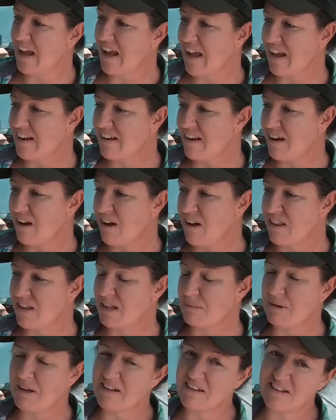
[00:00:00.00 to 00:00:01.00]
And all the
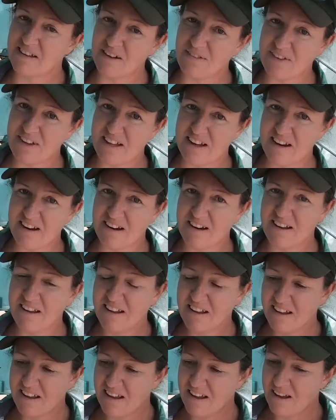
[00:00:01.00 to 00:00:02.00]
spaces I've cleared
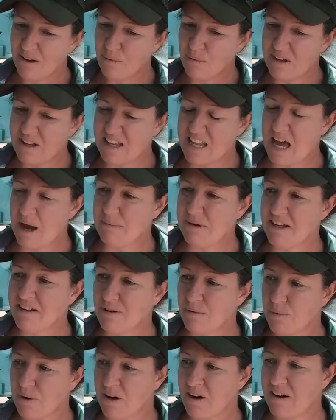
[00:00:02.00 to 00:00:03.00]
will allow me
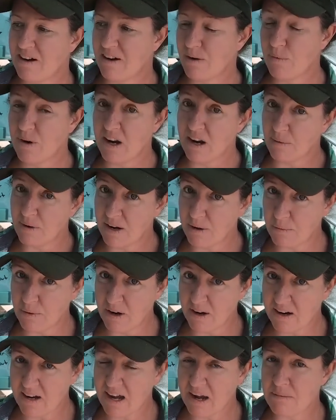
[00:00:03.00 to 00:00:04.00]
to work where I want to
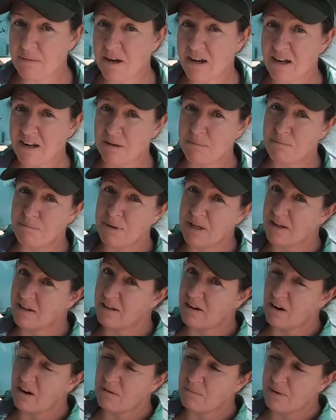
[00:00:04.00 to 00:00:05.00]
work. I'm not going to build
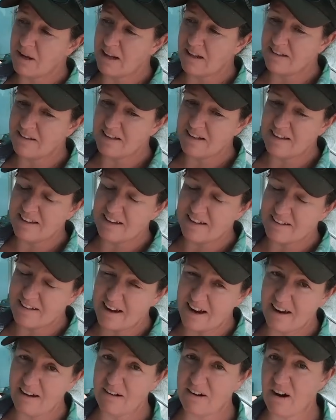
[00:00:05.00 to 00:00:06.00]
garden beds in the
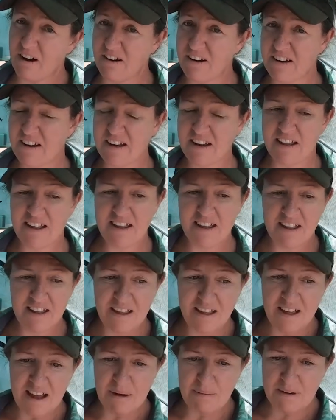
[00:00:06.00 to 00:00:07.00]
entire garden.
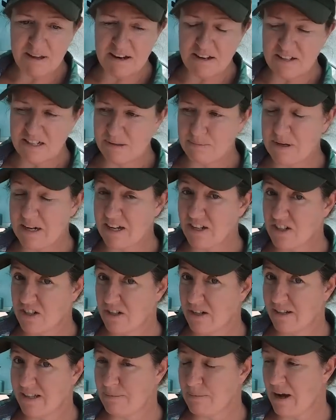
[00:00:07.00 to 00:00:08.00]
I'm going to just pick and
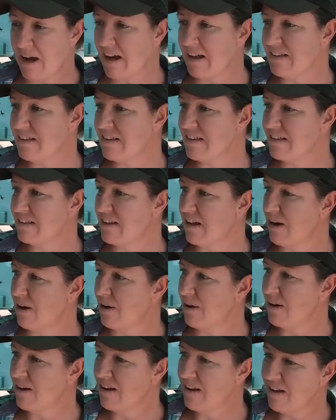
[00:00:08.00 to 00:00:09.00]
choose spots,
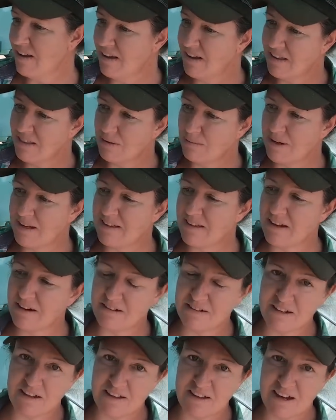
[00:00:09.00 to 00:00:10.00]
so the weeds that are
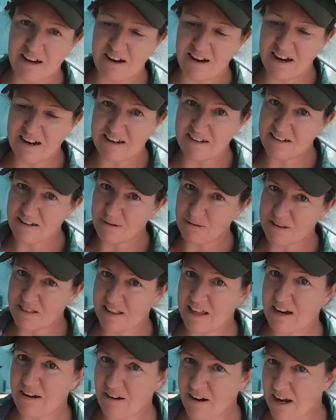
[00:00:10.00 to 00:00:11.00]
still there I can deal with
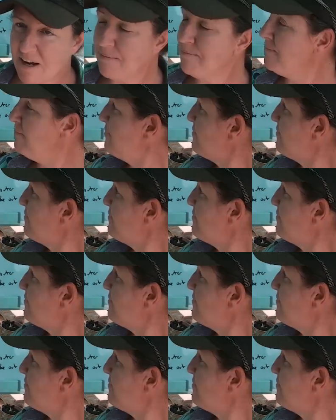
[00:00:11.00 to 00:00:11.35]
later on.